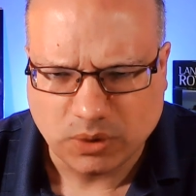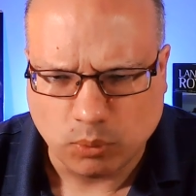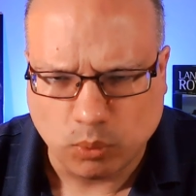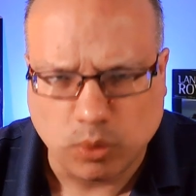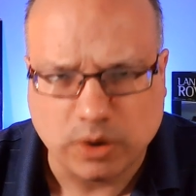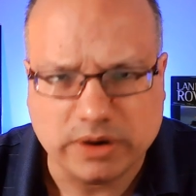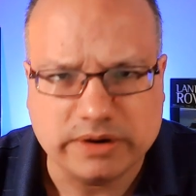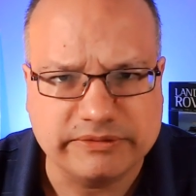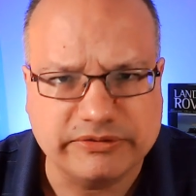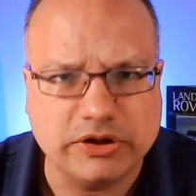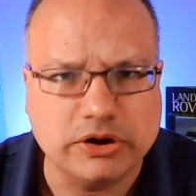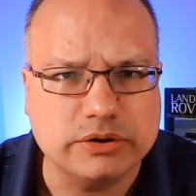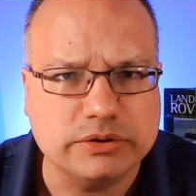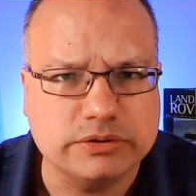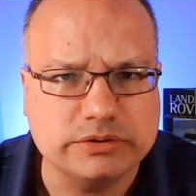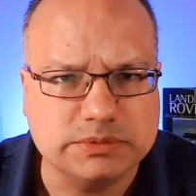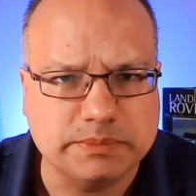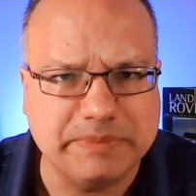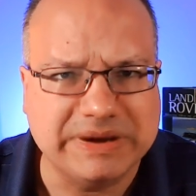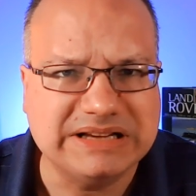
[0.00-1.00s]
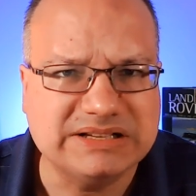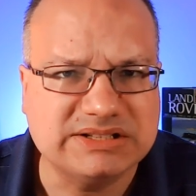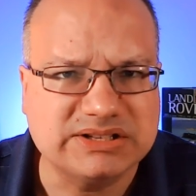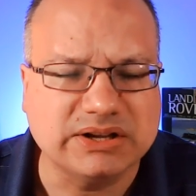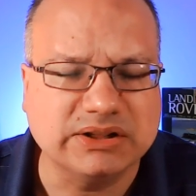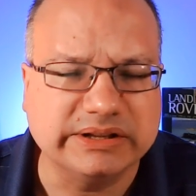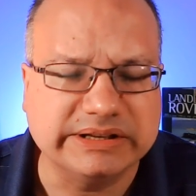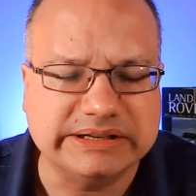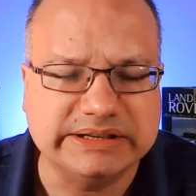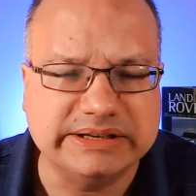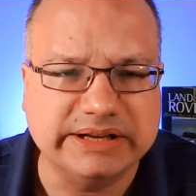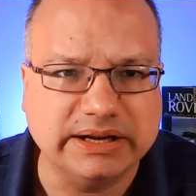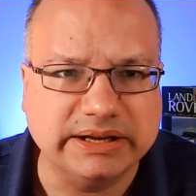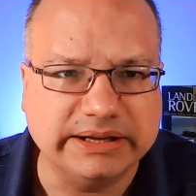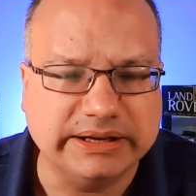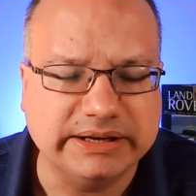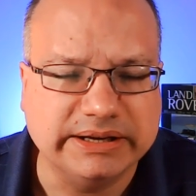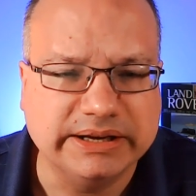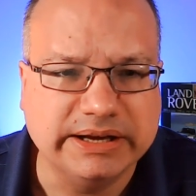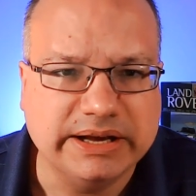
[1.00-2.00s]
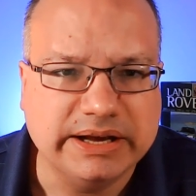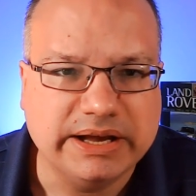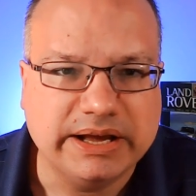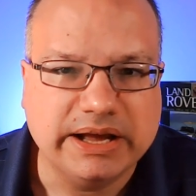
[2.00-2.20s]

one of those basically done